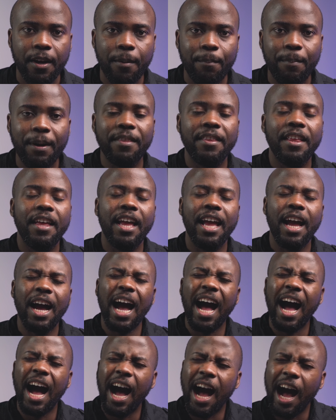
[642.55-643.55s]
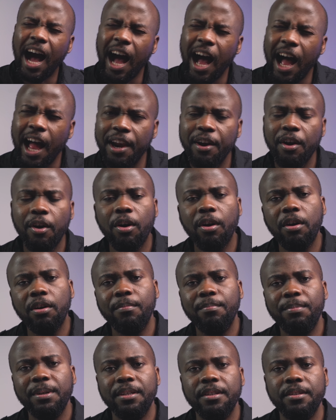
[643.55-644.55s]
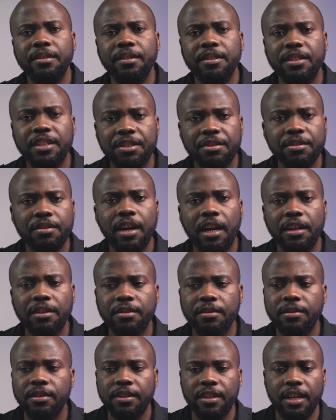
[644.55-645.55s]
but they had all been disgruntled.